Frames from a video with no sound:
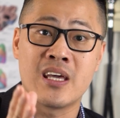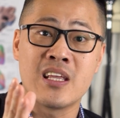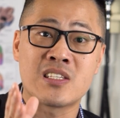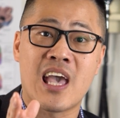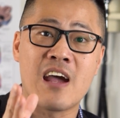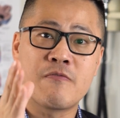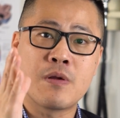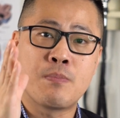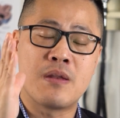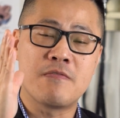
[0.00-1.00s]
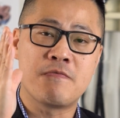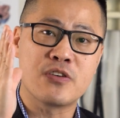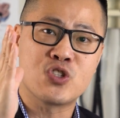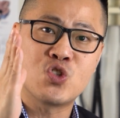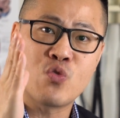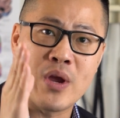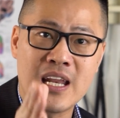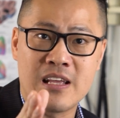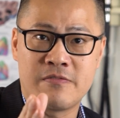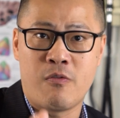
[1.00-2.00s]
It is every bit
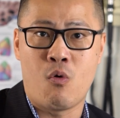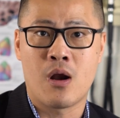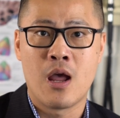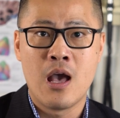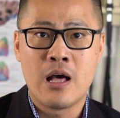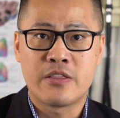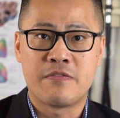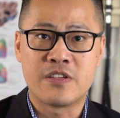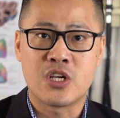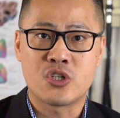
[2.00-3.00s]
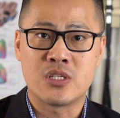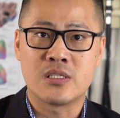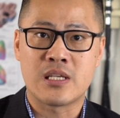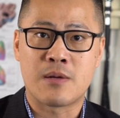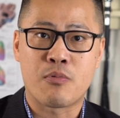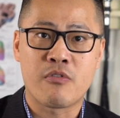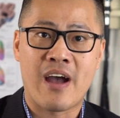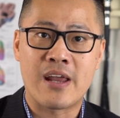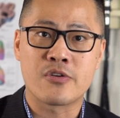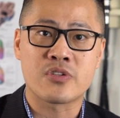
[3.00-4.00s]
frustrating for the physicians and the
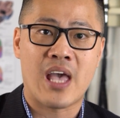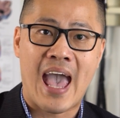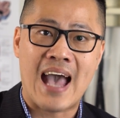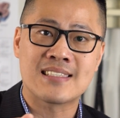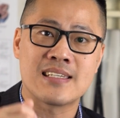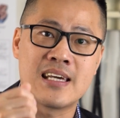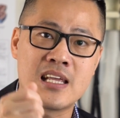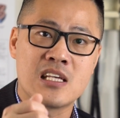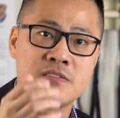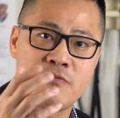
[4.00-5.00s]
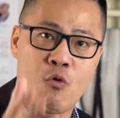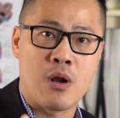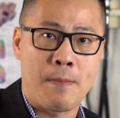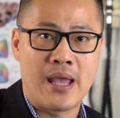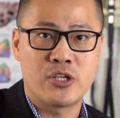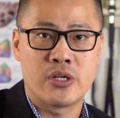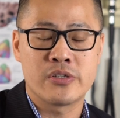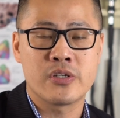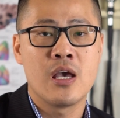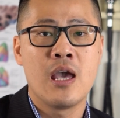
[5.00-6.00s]
providers as it is for the
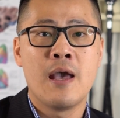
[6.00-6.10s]
patients.